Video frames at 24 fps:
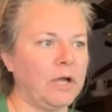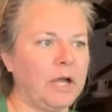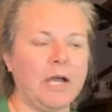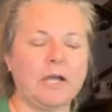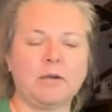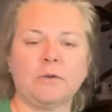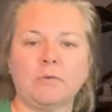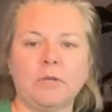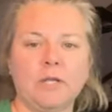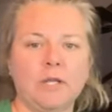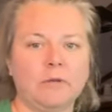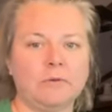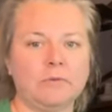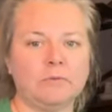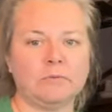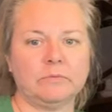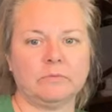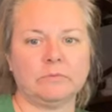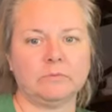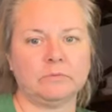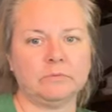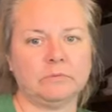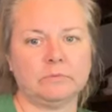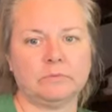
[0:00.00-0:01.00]
I don't know.
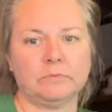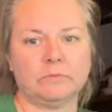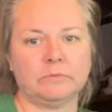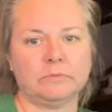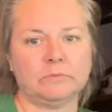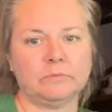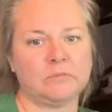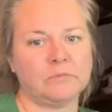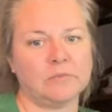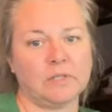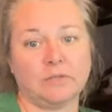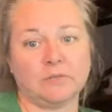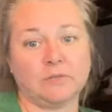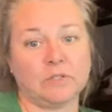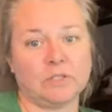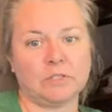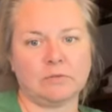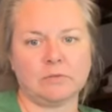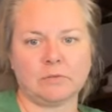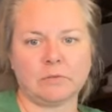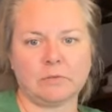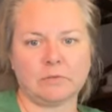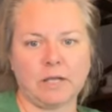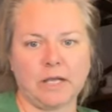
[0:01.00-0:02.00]
I'll
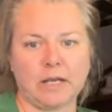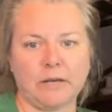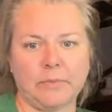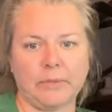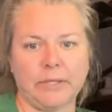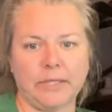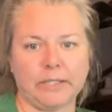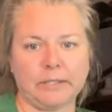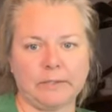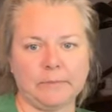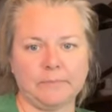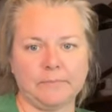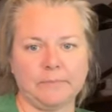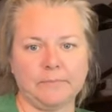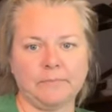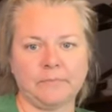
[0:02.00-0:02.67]
just kind of pick.